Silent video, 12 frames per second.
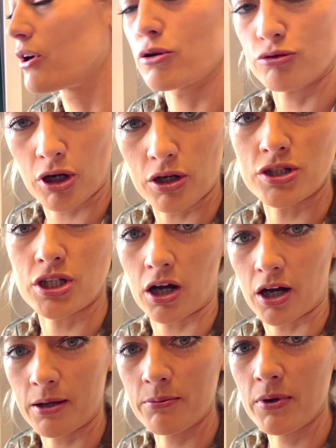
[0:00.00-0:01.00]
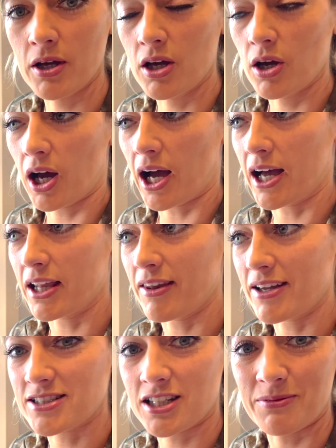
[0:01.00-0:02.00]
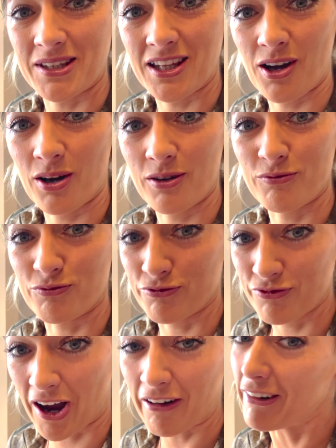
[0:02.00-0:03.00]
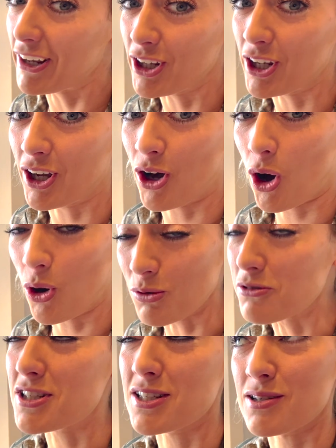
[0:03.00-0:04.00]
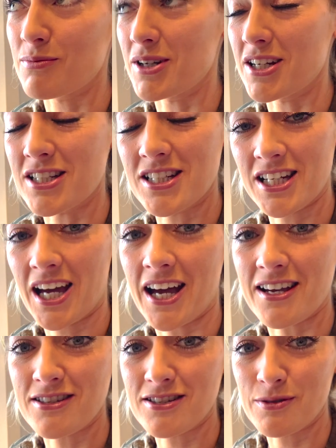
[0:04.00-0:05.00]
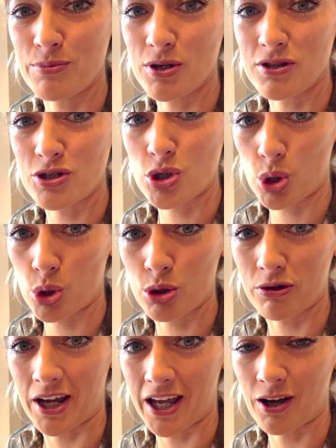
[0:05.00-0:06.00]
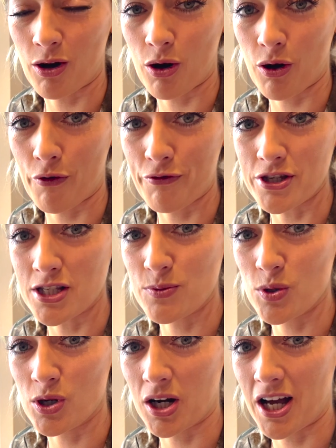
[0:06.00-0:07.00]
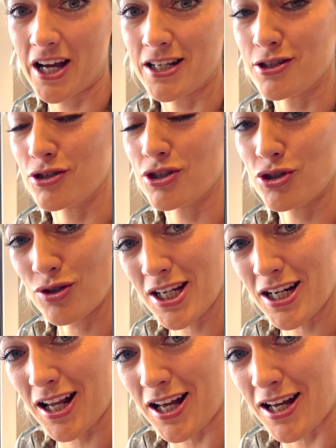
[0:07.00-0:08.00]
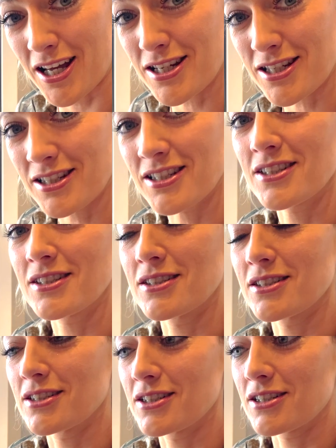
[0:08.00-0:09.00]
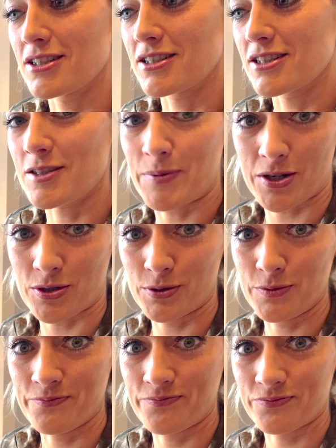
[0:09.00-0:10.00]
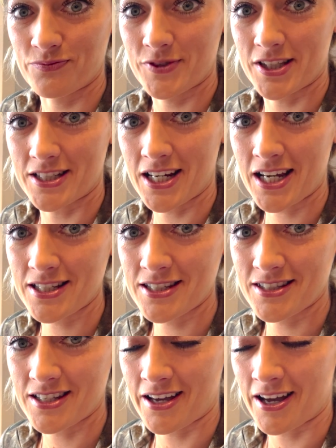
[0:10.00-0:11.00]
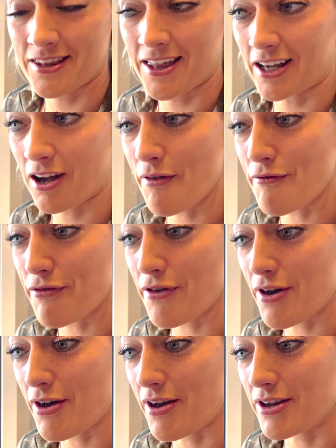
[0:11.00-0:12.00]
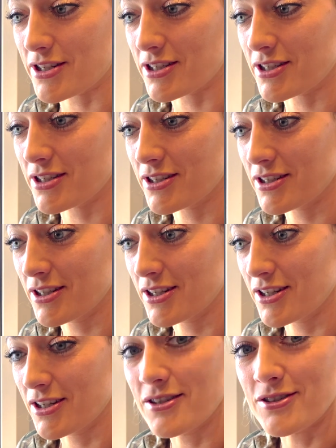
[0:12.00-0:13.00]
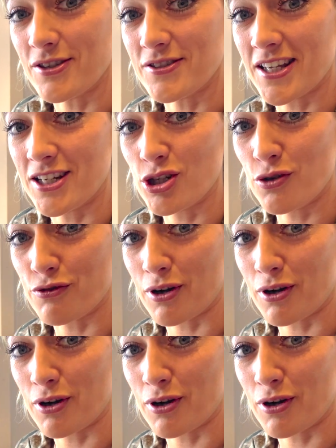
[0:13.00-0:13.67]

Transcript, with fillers: road time, and that's going to be the very ultimate test to put the touring of the Sport Glide and the Street Glide Special to the test, uh, their comfort, so stay tuned for